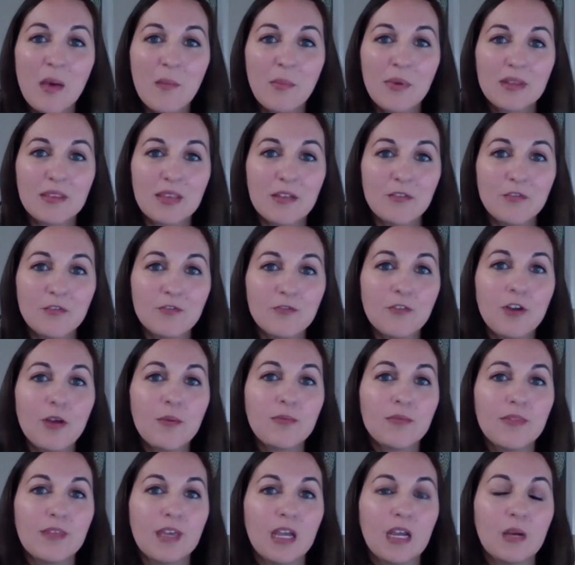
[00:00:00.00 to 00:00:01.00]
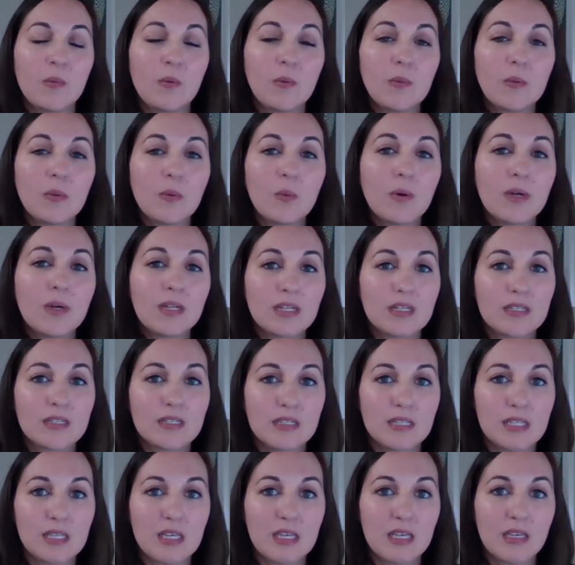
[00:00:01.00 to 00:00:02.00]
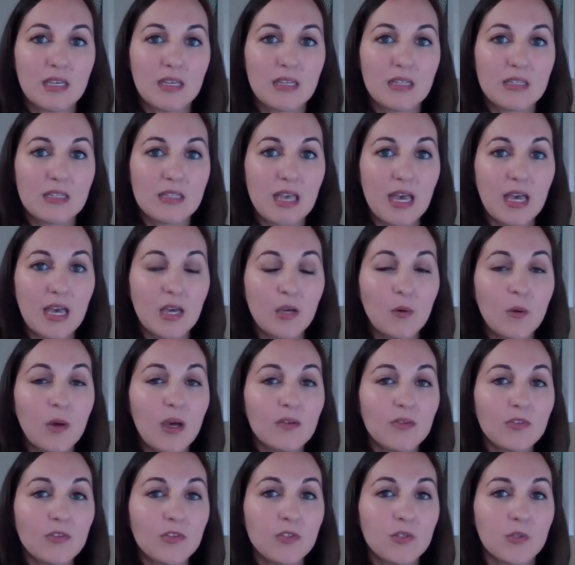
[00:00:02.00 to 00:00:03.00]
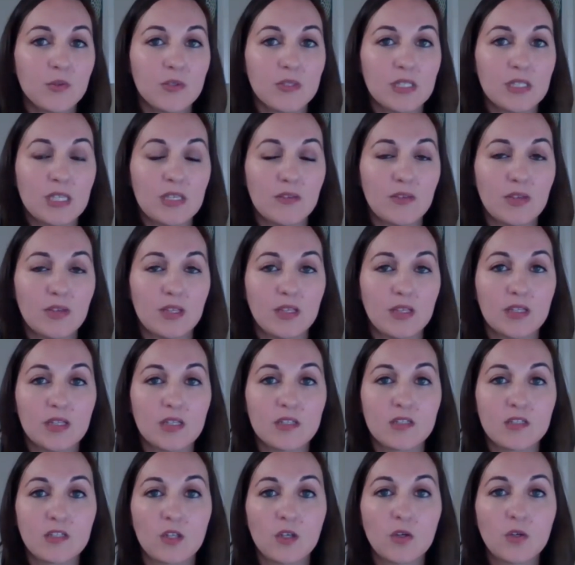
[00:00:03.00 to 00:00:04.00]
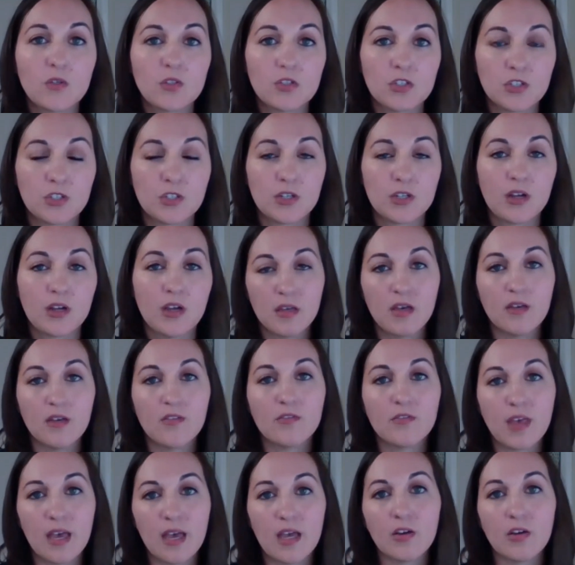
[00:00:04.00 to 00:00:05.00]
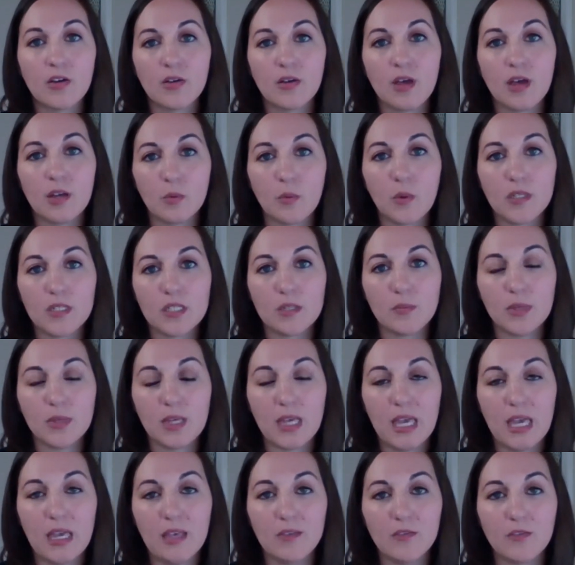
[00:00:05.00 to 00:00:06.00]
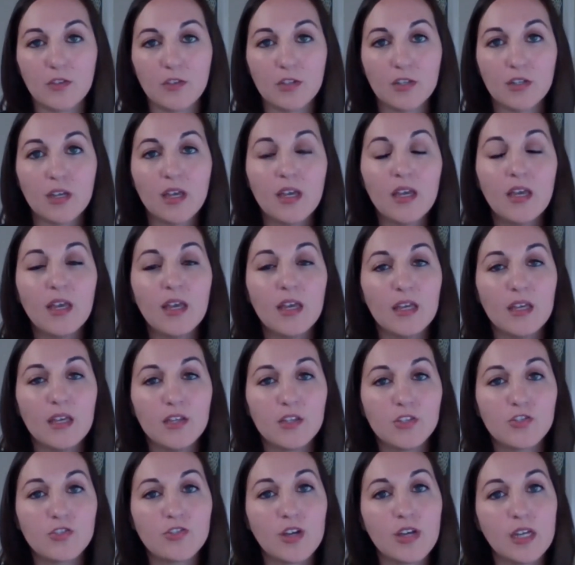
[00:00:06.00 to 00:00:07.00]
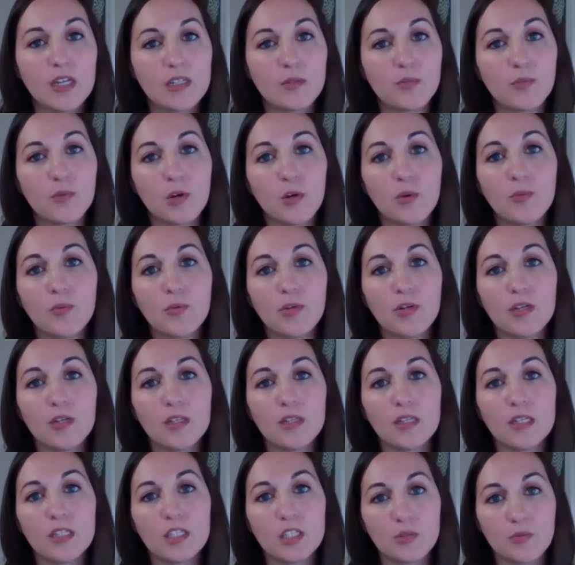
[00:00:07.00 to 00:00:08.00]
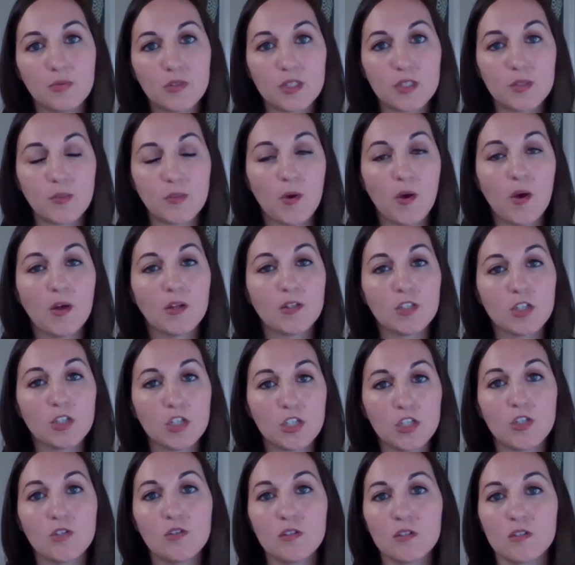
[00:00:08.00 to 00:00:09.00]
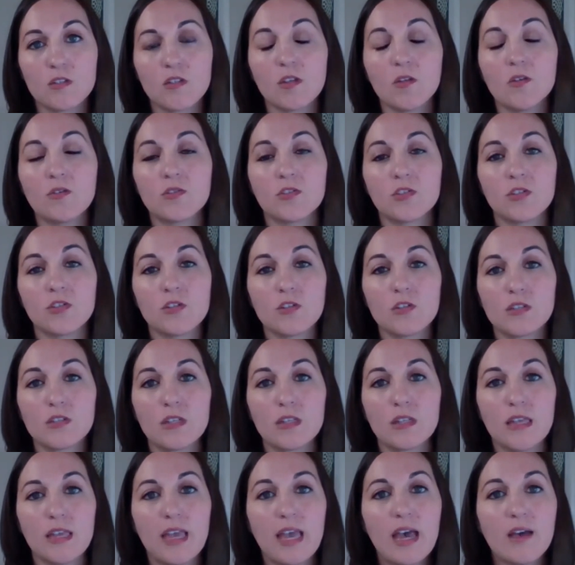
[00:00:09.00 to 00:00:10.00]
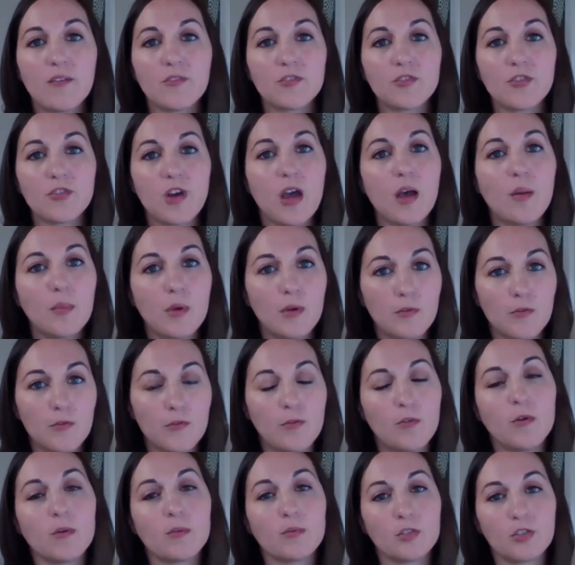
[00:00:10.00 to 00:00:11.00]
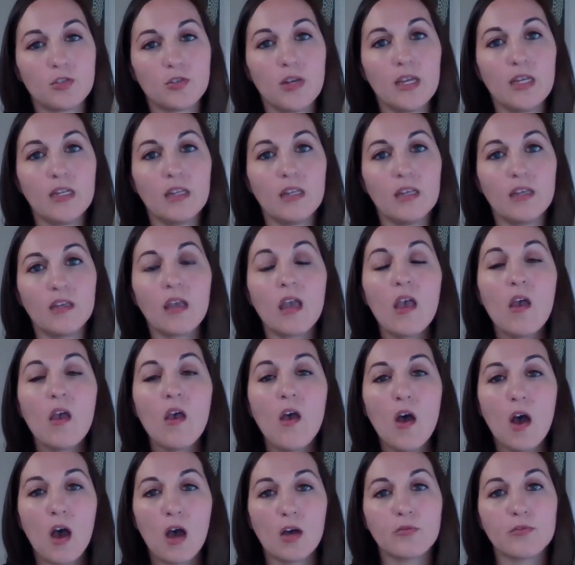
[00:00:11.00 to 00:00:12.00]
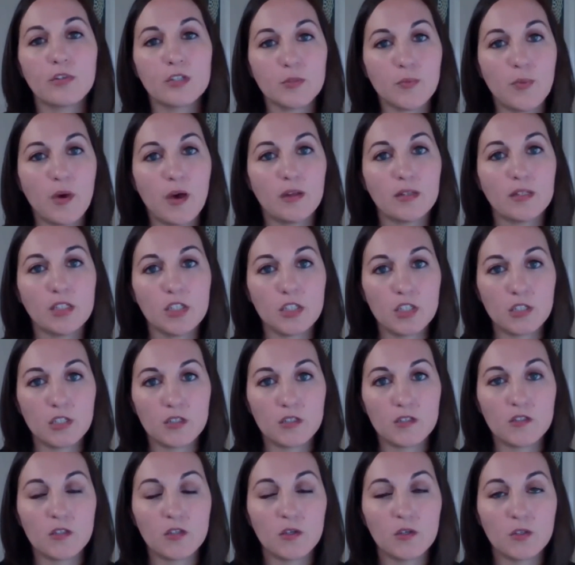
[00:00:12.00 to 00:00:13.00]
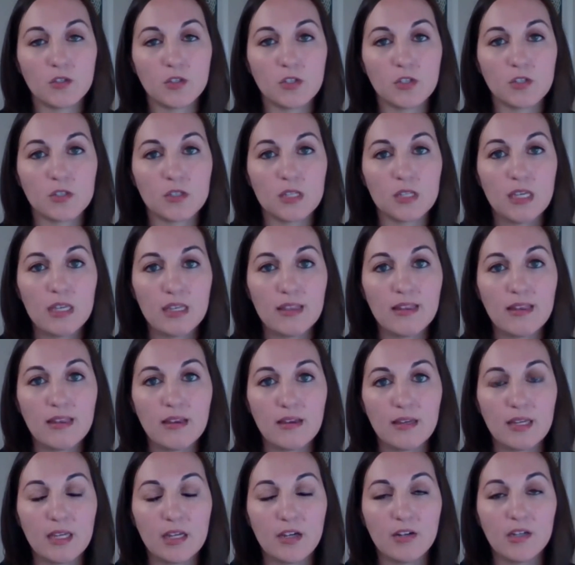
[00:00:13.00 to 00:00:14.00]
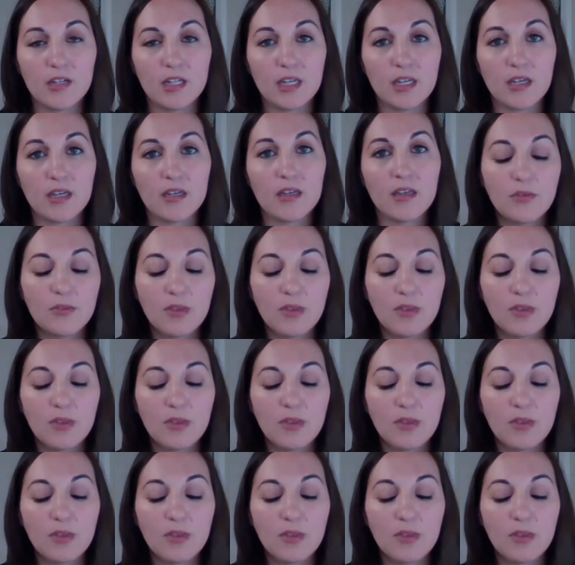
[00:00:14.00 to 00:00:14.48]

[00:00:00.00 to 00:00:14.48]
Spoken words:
But then from there, what we want to see is that whoever is receiving the disclosure of that unwanted behavior is trained appropriately to respond to disclosures, that they have trauma-informed training on responding to disclosures in that area.